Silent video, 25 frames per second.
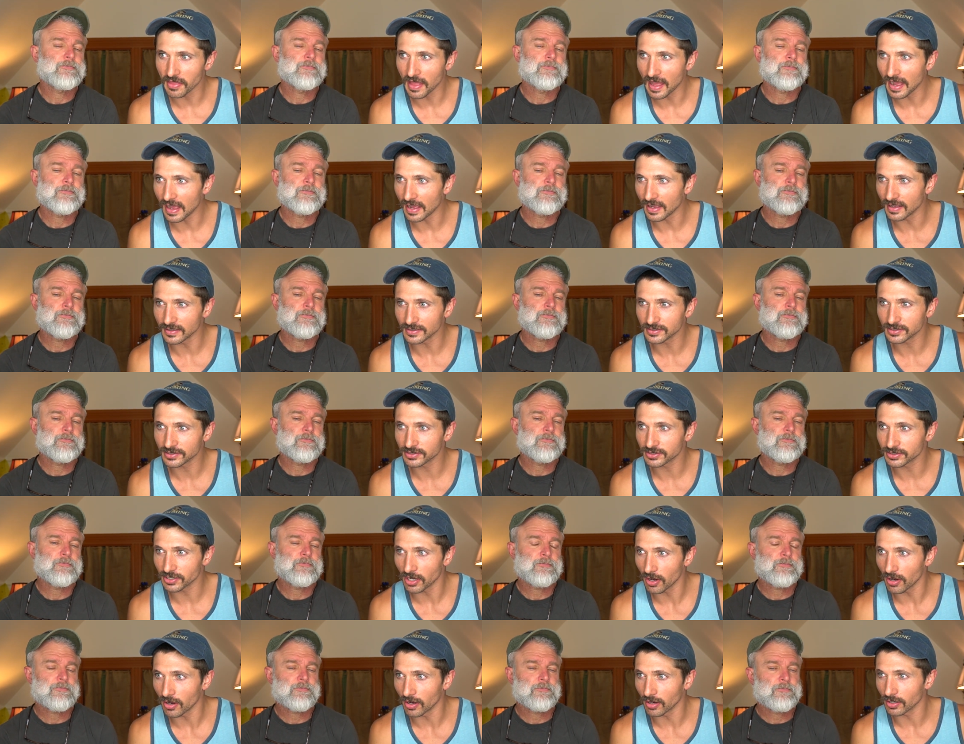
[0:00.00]
Speaker 1: that
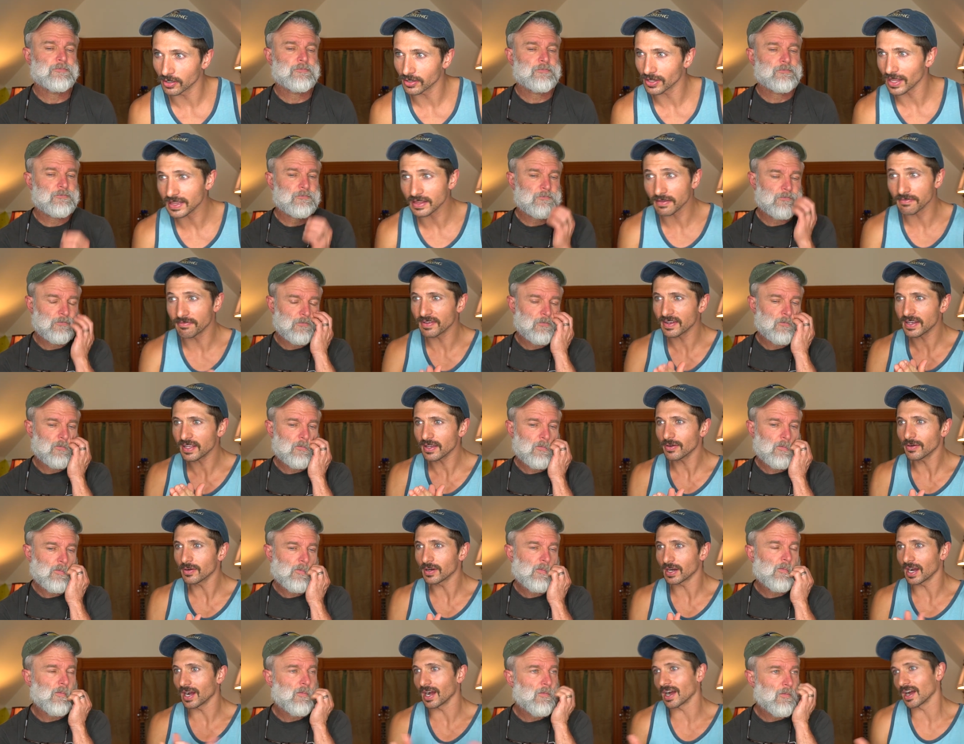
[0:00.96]
song like the
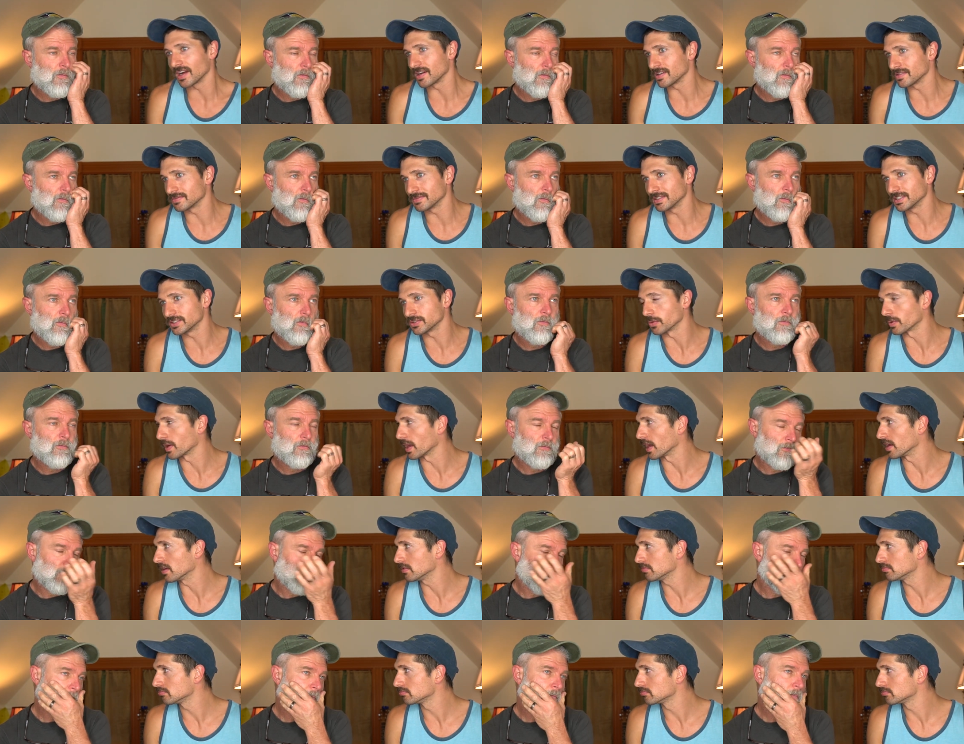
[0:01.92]
video. It's okay.